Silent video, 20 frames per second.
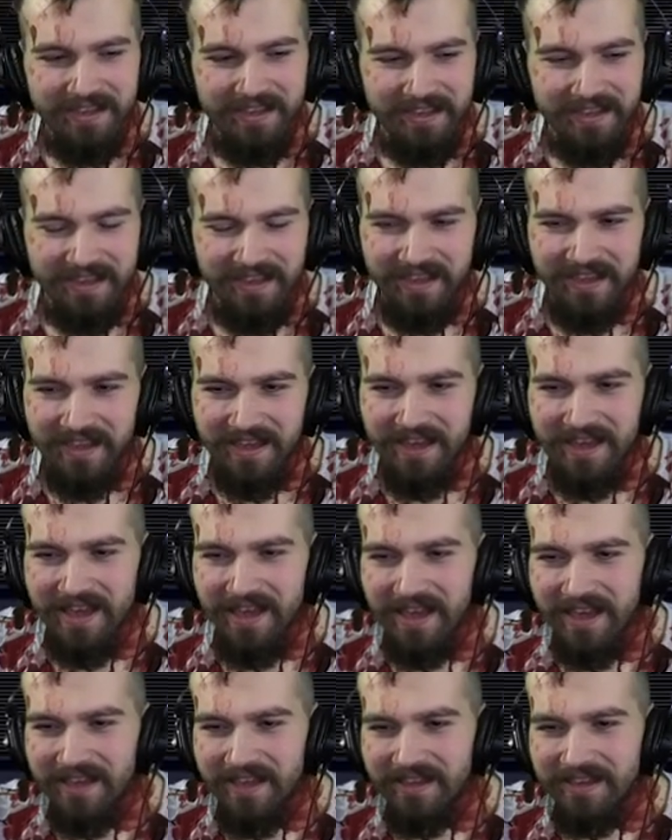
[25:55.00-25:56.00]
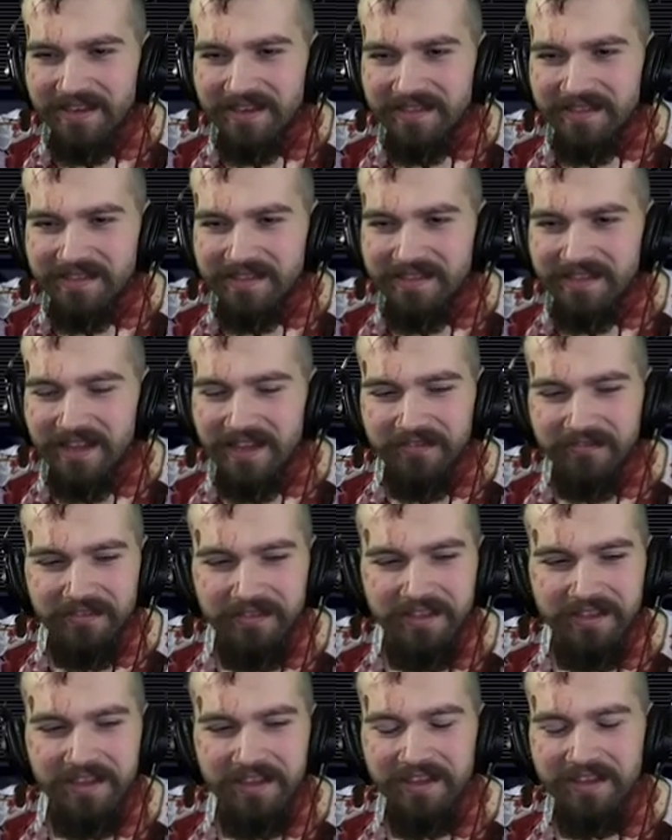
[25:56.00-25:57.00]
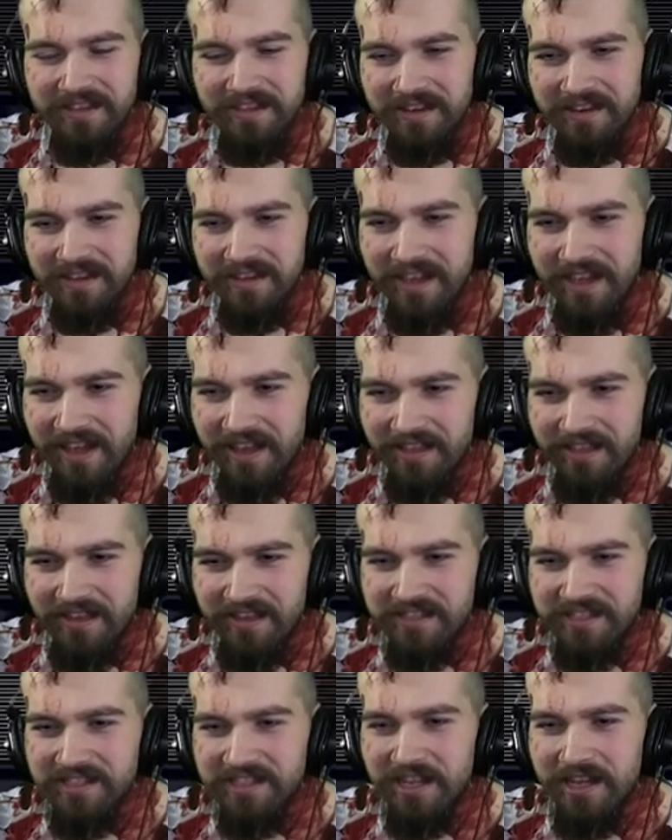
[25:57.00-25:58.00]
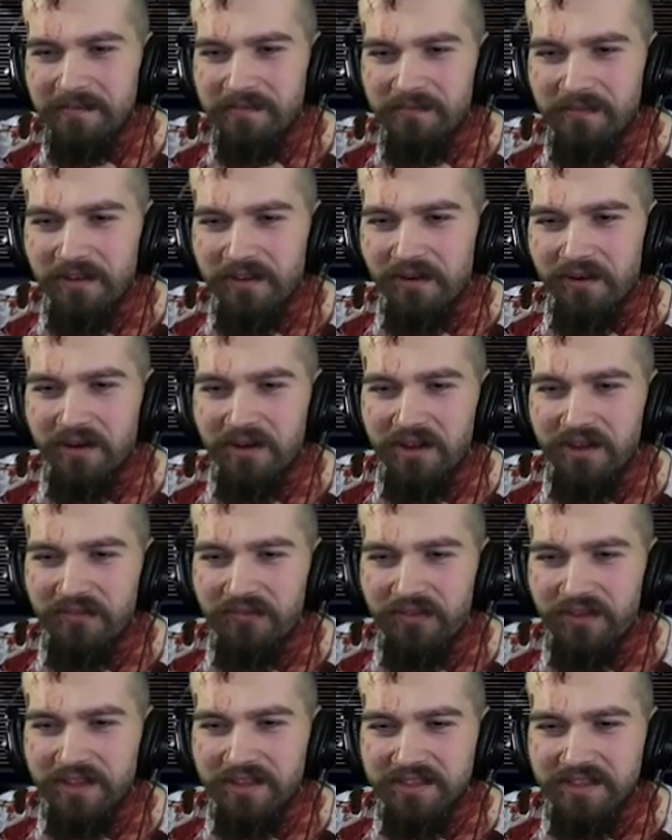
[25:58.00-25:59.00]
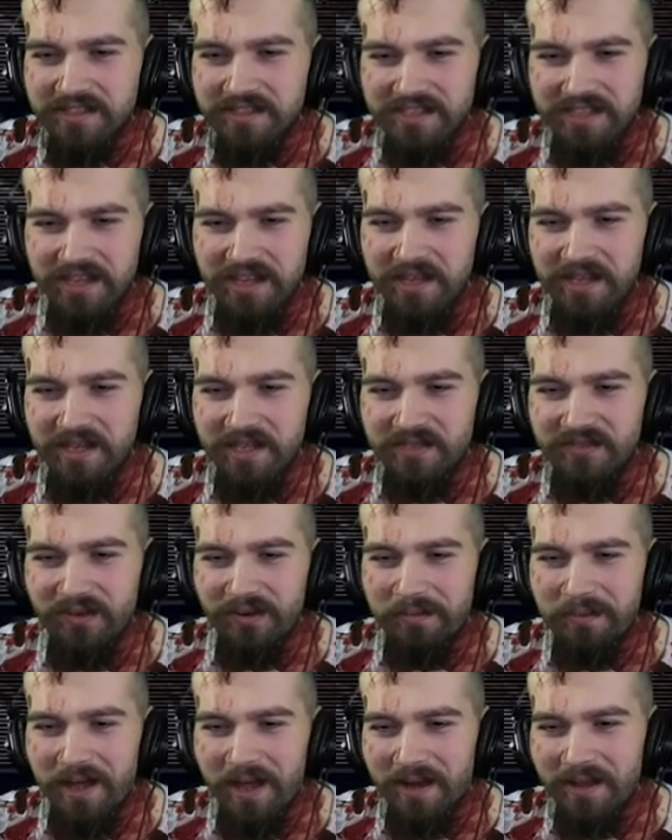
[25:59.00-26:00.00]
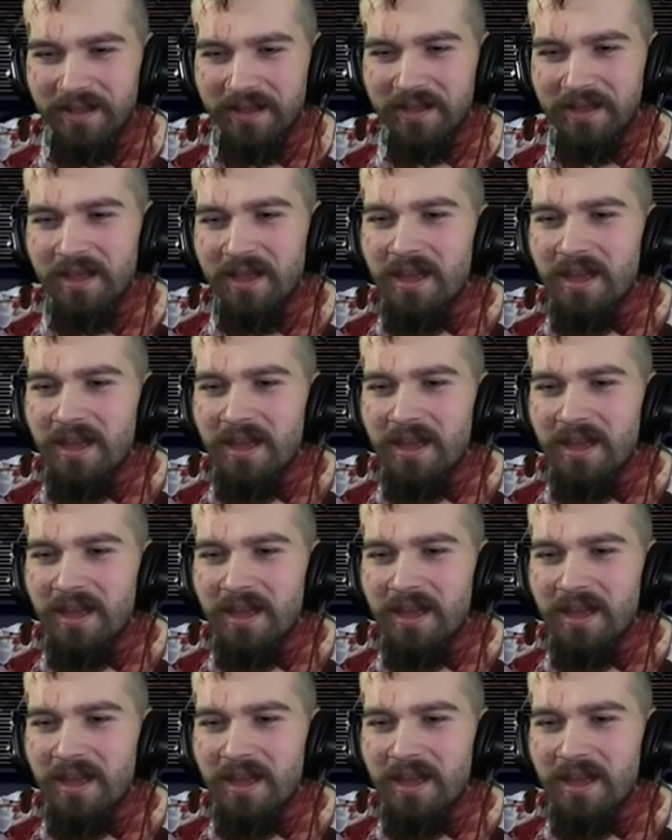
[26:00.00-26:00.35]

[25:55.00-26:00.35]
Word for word: Yeah, you definitely ain't gonna get like some horrific disease from handling.